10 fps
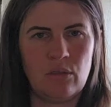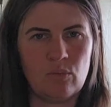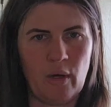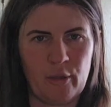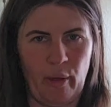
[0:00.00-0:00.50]

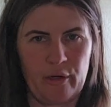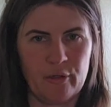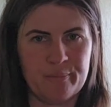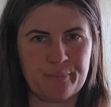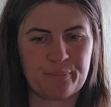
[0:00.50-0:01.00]
water bottle.
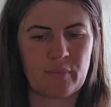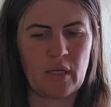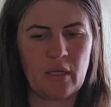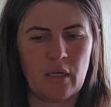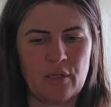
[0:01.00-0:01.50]

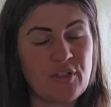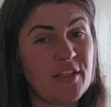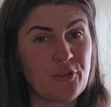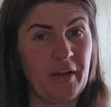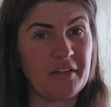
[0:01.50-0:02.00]
So
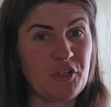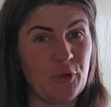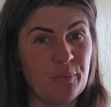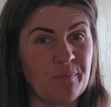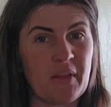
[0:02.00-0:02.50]
that's great
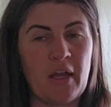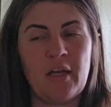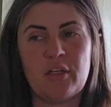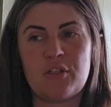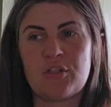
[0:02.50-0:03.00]
too.
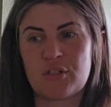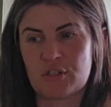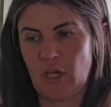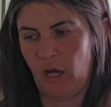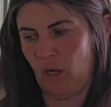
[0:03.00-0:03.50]

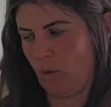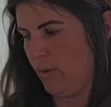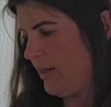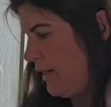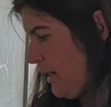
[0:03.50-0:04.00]

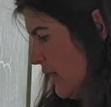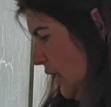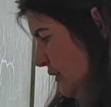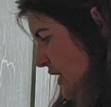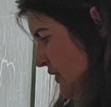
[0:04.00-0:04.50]
So
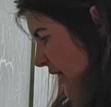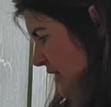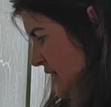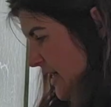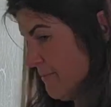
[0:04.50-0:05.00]
I think that
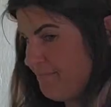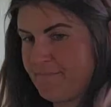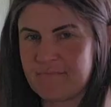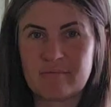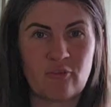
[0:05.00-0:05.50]
is it
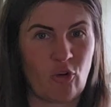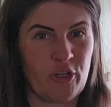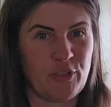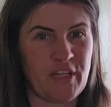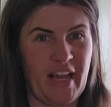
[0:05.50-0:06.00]
for
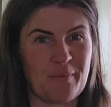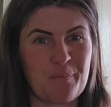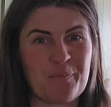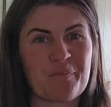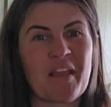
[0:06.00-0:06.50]
you today.
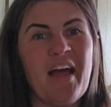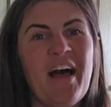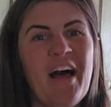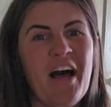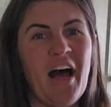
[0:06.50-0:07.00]

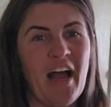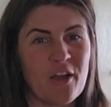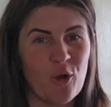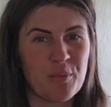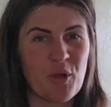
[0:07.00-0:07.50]
I
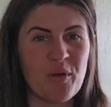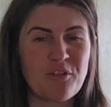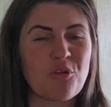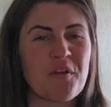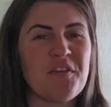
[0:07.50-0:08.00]
hope you
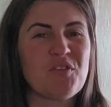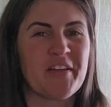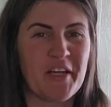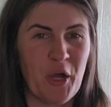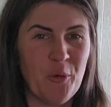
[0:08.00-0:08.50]
enjoyed this
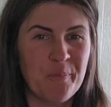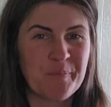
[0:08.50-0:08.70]
video.